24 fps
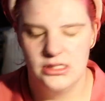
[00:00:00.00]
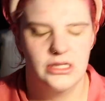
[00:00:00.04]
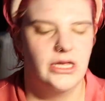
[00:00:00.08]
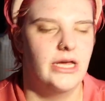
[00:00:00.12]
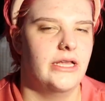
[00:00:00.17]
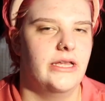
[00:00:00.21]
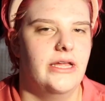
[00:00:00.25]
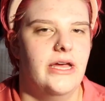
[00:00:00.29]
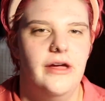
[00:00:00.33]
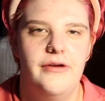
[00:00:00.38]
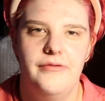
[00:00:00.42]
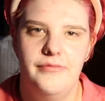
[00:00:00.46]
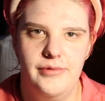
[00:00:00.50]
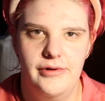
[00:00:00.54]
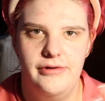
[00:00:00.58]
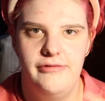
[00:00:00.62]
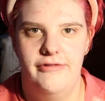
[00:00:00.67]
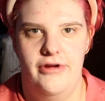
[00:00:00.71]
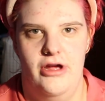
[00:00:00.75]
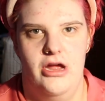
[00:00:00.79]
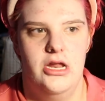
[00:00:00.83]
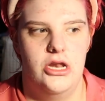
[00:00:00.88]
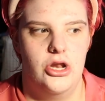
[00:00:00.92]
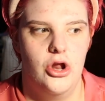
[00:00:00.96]
Lately, I've
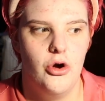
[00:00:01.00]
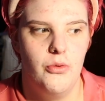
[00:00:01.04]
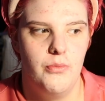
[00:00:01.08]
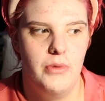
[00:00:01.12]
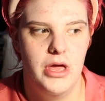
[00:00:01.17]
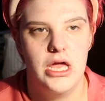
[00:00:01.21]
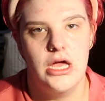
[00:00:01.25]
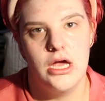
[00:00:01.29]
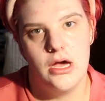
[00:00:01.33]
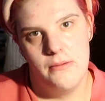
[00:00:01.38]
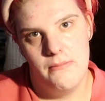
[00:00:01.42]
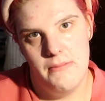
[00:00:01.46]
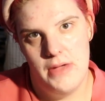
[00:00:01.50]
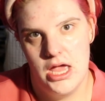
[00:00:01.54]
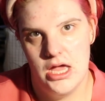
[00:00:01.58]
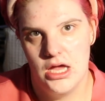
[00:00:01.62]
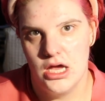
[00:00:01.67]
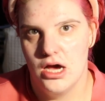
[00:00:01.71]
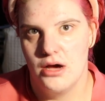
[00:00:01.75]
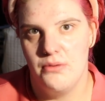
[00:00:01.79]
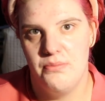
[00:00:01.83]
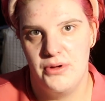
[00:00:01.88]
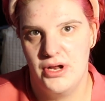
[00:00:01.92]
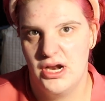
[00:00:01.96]
been very no makeup
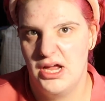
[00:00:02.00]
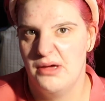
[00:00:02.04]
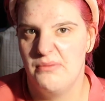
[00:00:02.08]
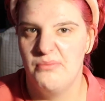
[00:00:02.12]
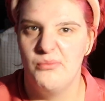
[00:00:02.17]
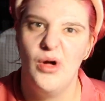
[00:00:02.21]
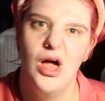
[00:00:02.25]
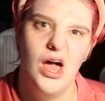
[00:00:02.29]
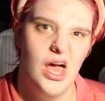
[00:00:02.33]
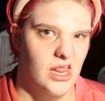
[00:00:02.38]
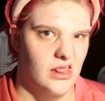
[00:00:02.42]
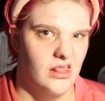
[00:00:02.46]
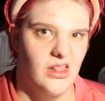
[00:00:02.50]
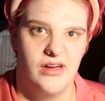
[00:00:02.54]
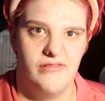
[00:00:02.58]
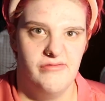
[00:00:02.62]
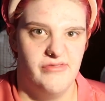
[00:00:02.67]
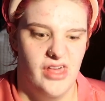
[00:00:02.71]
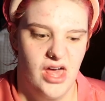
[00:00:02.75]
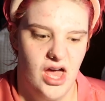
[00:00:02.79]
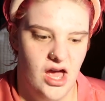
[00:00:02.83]
makeup. And I love